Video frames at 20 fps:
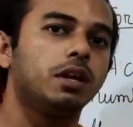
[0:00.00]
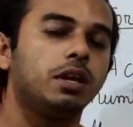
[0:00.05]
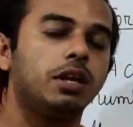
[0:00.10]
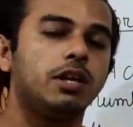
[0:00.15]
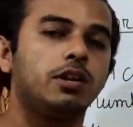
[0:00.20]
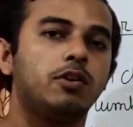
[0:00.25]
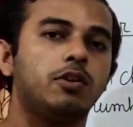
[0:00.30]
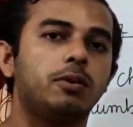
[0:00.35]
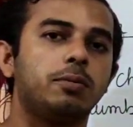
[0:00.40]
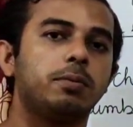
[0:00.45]

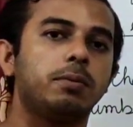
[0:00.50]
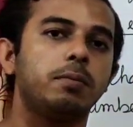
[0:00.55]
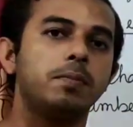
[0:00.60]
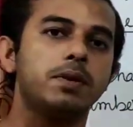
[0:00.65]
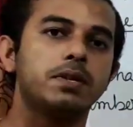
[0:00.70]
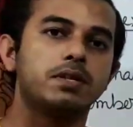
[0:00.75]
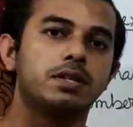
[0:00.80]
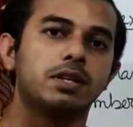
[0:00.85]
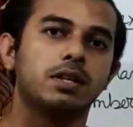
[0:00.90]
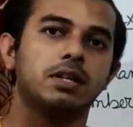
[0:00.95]
In our
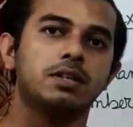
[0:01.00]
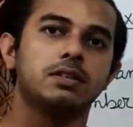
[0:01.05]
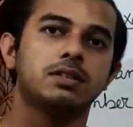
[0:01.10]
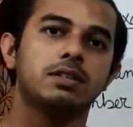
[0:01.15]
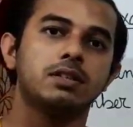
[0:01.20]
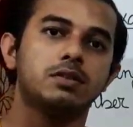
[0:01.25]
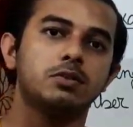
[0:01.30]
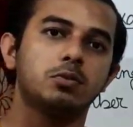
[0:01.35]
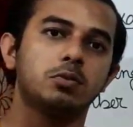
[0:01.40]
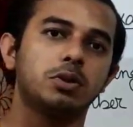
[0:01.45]
previous
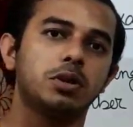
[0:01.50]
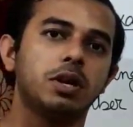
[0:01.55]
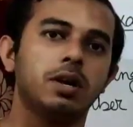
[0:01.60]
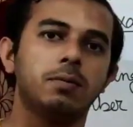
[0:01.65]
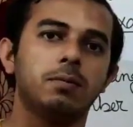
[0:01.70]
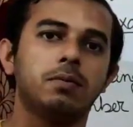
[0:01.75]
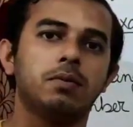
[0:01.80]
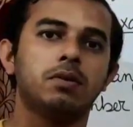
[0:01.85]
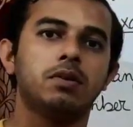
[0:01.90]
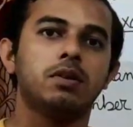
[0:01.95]
classes we
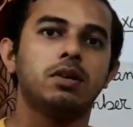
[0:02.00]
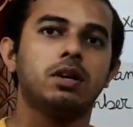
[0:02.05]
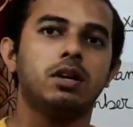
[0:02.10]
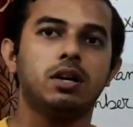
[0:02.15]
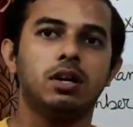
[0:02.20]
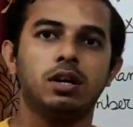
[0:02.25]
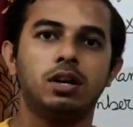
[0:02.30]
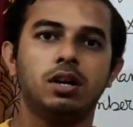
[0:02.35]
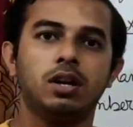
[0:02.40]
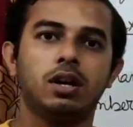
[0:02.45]
have
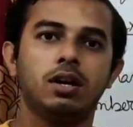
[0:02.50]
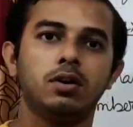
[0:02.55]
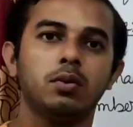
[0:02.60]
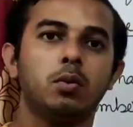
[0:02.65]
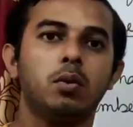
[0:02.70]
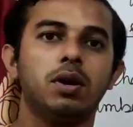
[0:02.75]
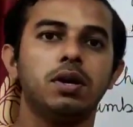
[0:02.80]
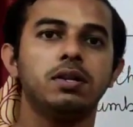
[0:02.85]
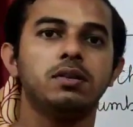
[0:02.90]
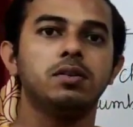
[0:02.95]
learned
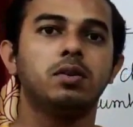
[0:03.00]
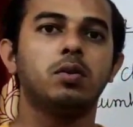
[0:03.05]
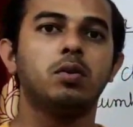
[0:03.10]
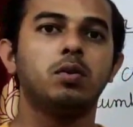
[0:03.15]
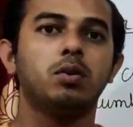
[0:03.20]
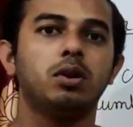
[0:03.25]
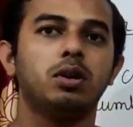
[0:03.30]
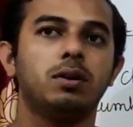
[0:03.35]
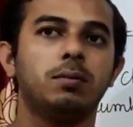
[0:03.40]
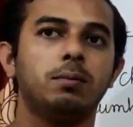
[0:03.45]
what is a
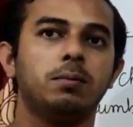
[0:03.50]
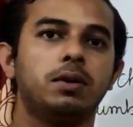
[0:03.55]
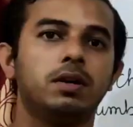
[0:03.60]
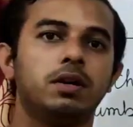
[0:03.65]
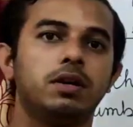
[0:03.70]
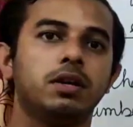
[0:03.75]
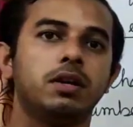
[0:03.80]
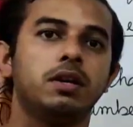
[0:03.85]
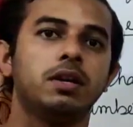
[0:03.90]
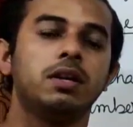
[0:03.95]
whole
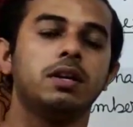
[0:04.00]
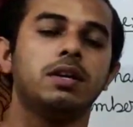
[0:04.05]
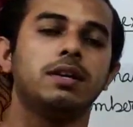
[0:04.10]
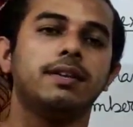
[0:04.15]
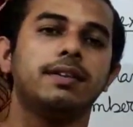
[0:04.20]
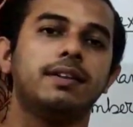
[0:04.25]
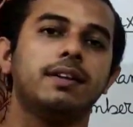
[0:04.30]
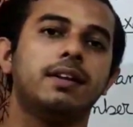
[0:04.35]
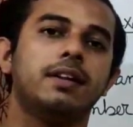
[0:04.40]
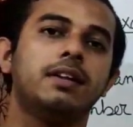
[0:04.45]
number,
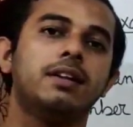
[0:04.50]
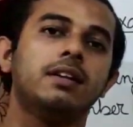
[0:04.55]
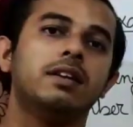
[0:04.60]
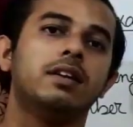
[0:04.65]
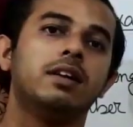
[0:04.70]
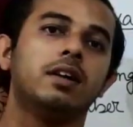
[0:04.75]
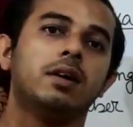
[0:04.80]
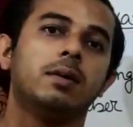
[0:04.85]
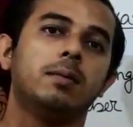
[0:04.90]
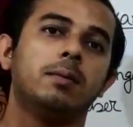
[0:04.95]
then
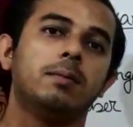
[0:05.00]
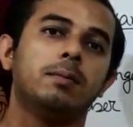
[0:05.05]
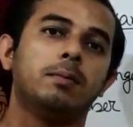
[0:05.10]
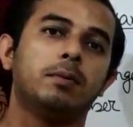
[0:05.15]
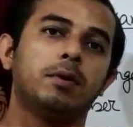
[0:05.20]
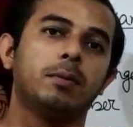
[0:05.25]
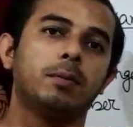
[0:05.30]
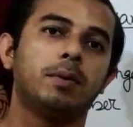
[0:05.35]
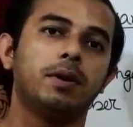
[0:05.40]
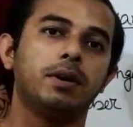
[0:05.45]

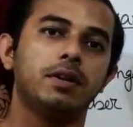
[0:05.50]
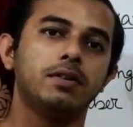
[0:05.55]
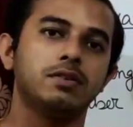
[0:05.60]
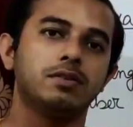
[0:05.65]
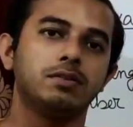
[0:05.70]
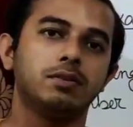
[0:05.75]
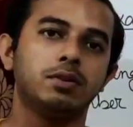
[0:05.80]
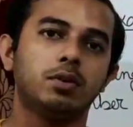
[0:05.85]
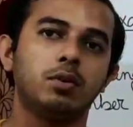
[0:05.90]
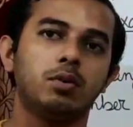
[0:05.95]
properties
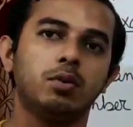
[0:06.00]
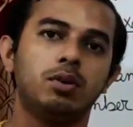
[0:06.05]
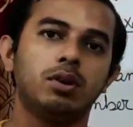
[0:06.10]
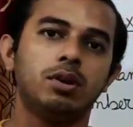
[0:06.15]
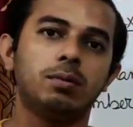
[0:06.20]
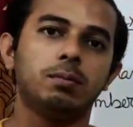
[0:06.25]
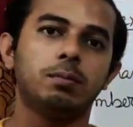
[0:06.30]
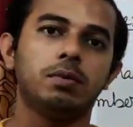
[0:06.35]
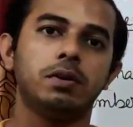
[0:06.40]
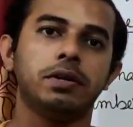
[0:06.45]
of the whole
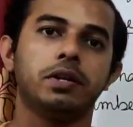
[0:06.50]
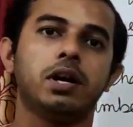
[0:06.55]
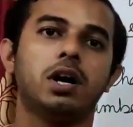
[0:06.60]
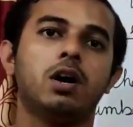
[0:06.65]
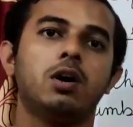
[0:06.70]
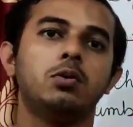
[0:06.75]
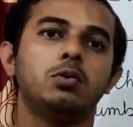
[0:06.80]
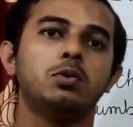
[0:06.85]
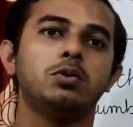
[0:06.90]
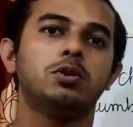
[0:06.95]
number,
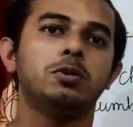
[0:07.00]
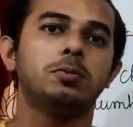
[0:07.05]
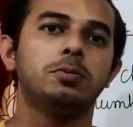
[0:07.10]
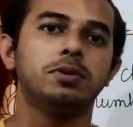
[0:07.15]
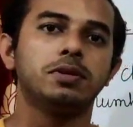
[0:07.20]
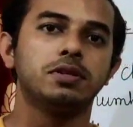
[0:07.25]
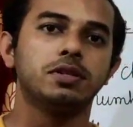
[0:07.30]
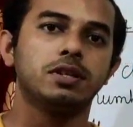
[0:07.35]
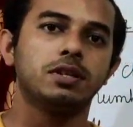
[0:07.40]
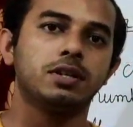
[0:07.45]
how to
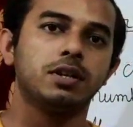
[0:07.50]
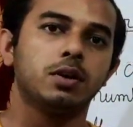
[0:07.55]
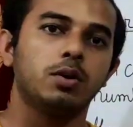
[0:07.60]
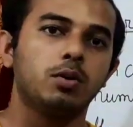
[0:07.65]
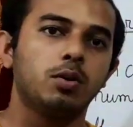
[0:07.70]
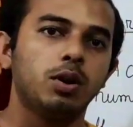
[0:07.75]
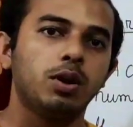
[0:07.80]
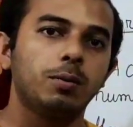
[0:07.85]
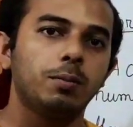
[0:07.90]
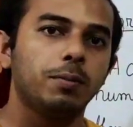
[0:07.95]
represent a
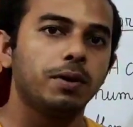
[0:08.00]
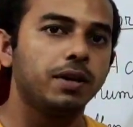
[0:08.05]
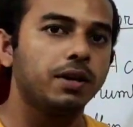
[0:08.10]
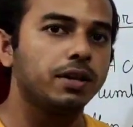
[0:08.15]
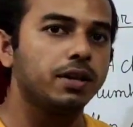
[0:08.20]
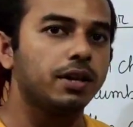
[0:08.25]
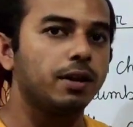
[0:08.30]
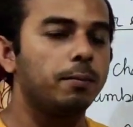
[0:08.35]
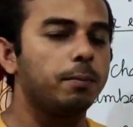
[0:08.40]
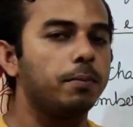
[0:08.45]
whole number
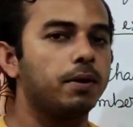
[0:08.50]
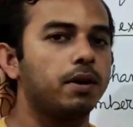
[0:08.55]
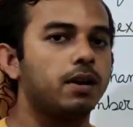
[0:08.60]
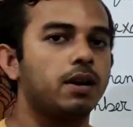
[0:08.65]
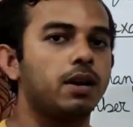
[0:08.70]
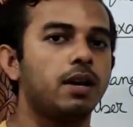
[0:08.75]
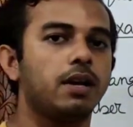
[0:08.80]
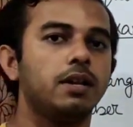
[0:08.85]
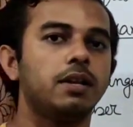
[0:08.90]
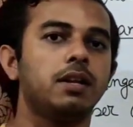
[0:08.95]
in the number
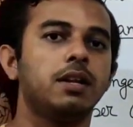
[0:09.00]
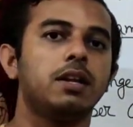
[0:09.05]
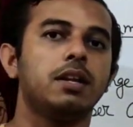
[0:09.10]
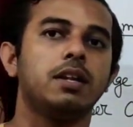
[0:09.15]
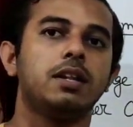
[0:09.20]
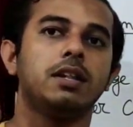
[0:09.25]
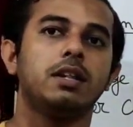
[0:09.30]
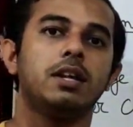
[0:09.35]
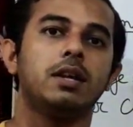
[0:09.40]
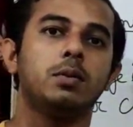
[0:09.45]
line,
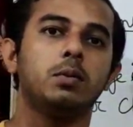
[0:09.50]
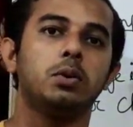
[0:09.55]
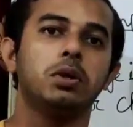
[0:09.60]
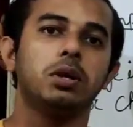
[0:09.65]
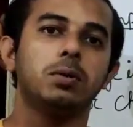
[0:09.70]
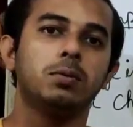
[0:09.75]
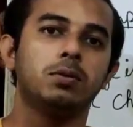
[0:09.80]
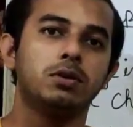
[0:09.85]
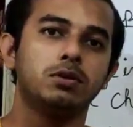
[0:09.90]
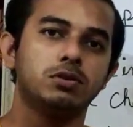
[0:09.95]
then we
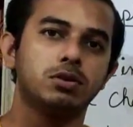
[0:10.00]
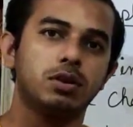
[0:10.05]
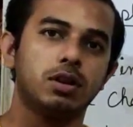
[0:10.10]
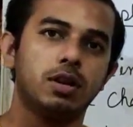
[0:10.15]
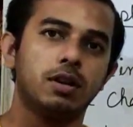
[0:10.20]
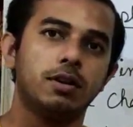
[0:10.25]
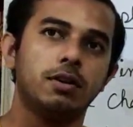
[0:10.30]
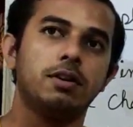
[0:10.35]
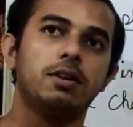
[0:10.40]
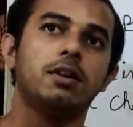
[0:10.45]
have also
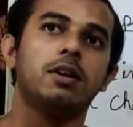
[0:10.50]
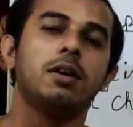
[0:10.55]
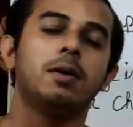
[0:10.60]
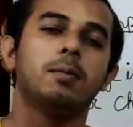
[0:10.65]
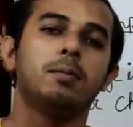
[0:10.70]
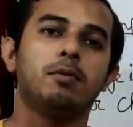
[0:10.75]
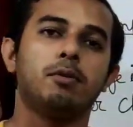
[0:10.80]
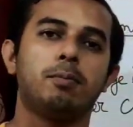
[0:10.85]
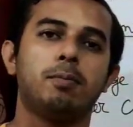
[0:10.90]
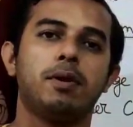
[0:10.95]
learned
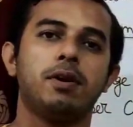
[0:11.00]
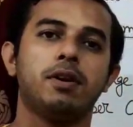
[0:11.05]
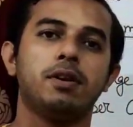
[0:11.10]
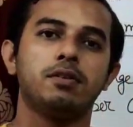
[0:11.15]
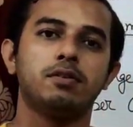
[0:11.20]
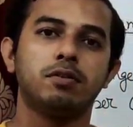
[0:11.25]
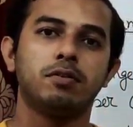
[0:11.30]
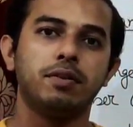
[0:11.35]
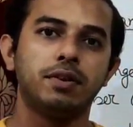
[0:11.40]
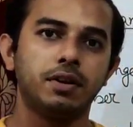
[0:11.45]

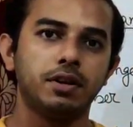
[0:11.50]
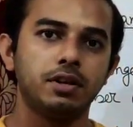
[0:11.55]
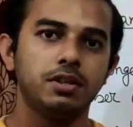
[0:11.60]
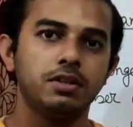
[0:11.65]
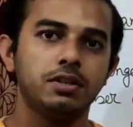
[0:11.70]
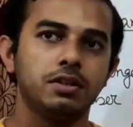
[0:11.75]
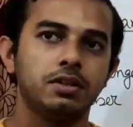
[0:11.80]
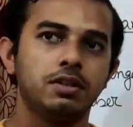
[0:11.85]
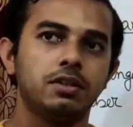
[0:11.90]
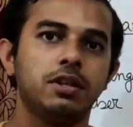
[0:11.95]
properties of
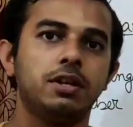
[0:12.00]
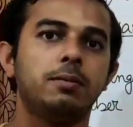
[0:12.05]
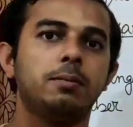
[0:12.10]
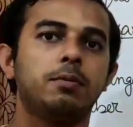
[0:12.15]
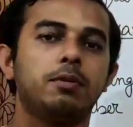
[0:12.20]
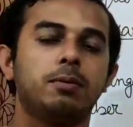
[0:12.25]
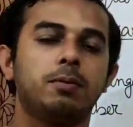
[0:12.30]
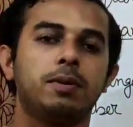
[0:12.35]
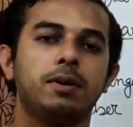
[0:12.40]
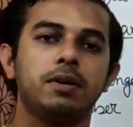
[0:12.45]
addition, then
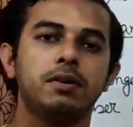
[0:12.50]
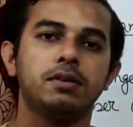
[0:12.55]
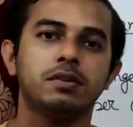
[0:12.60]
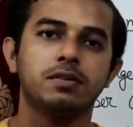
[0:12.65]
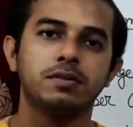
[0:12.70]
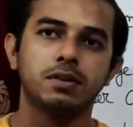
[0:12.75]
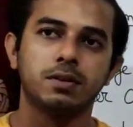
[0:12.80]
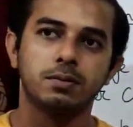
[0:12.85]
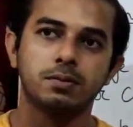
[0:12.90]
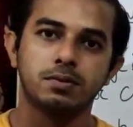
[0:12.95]
properties
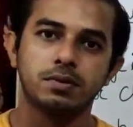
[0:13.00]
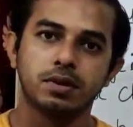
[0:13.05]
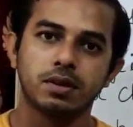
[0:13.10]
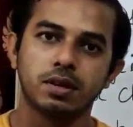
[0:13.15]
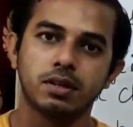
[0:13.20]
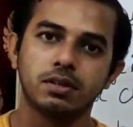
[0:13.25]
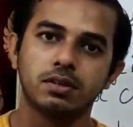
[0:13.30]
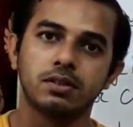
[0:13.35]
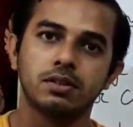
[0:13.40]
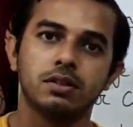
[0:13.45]
of
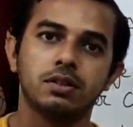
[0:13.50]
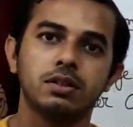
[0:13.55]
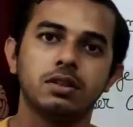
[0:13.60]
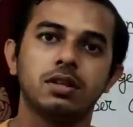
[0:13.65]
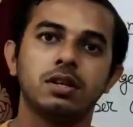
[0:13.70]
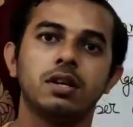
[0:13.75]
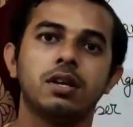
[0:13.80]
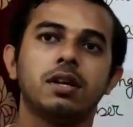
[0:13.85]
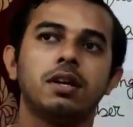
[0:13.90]
subtraction,